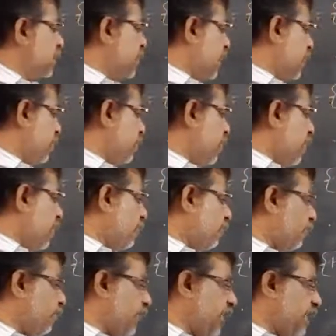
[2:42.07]
The number
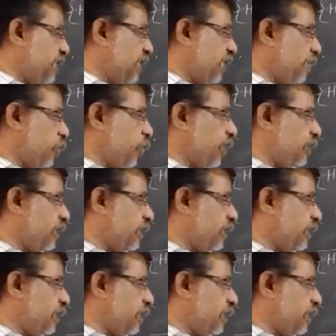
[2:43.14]
of heads I am going